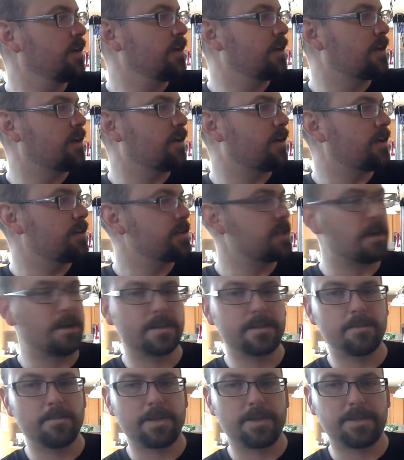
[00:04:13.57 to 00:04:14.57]
Now I
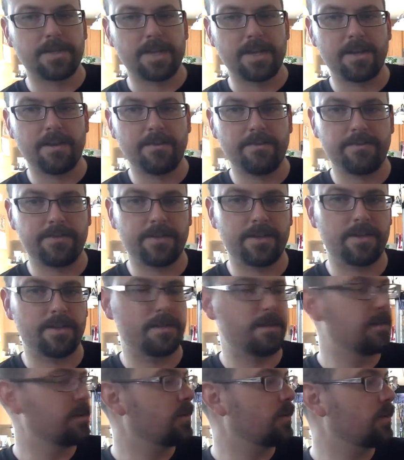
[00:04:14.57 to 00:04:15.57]
talked about that F
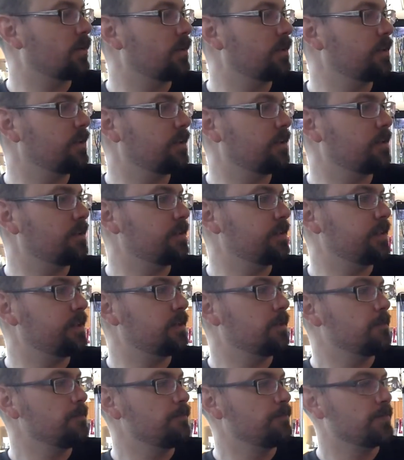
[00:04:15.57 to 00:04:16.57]
chord a little earlier,
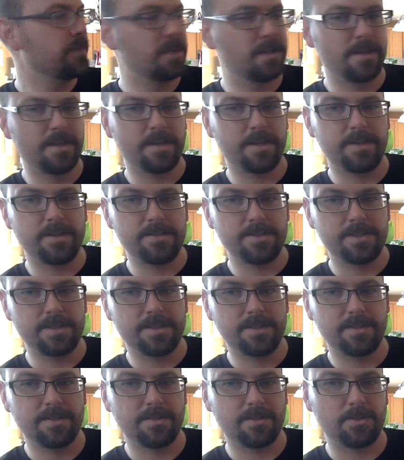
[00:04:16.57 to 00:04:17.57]
and here's
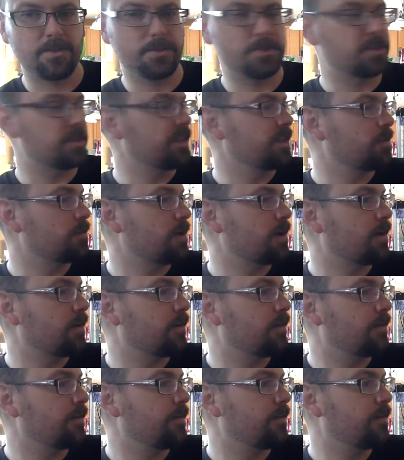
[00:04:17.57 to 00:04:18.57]
the cool thing about
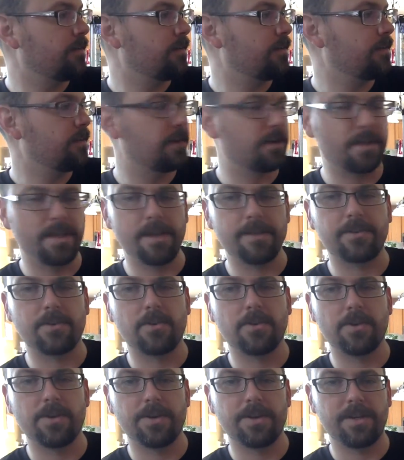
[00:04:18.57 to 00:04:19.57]
the F
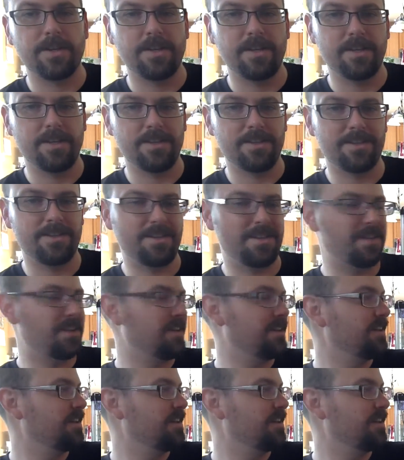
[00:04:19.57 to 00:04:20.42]
chord in the